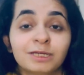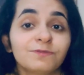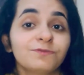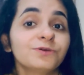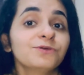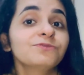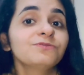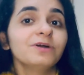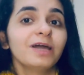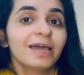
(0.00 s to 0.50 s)
If
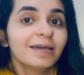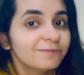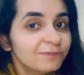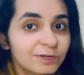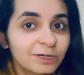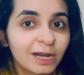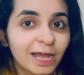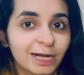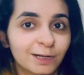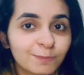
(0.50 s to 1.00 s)
you
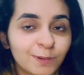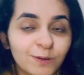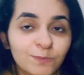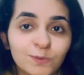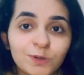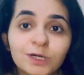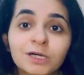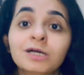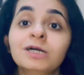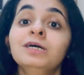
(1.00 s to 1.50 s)
ever like my
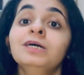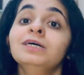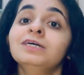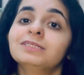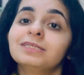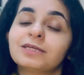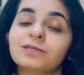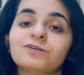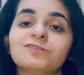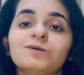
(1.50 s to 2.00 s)
work,
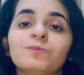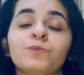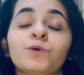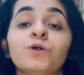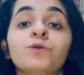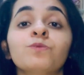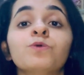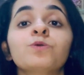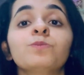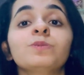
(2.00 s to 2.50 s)
then your
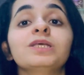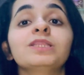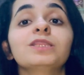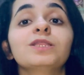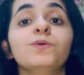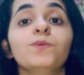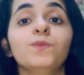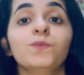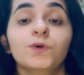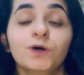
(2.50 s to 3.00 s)
support would mean
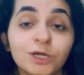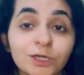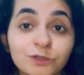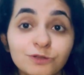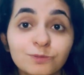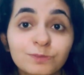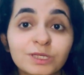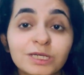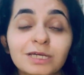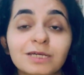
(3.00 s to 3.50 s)
the world
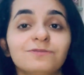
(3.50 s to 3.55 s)
to me.